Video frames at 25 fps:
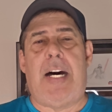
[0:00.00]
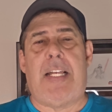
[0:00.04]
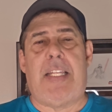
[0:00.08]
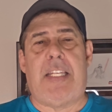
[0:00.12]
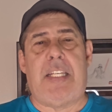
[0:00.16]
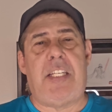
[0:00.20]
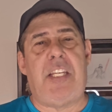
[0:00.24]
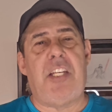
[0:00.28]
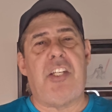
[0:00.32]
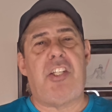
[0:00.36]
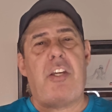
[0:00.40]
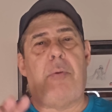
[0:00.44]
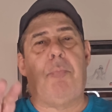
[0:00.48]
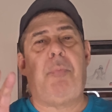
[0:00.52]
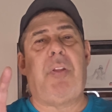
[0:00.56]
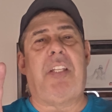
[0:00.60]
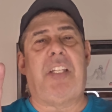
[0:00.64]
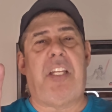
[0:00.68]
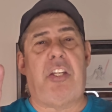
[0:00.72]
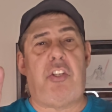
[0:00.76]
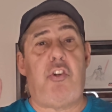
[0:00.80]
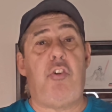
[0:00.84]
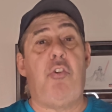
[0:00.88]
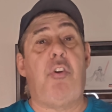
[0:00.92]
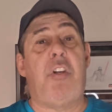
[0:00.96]
This is something
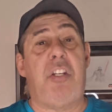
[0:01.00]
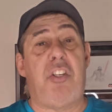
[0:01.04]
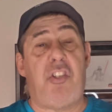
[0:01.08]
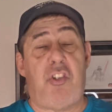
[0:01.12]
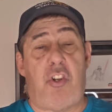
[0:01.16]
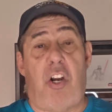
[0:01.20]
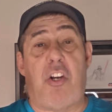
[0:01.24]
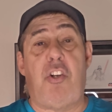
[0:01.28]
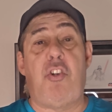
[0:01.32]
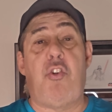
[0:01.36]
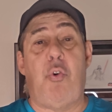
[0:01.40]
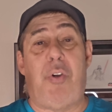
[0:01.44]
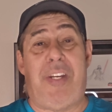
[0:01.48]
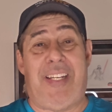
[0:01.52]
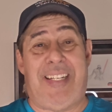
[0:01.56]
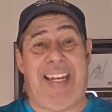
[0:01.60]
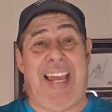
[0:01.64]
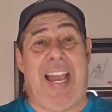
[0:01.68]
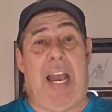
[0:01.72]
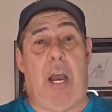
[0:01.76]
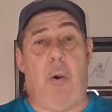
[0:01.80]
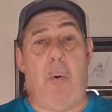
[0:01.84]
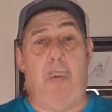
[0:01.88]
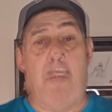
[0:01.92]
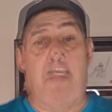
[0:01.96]
that you could start doing
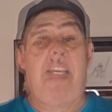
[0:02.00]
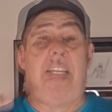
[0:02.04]
now.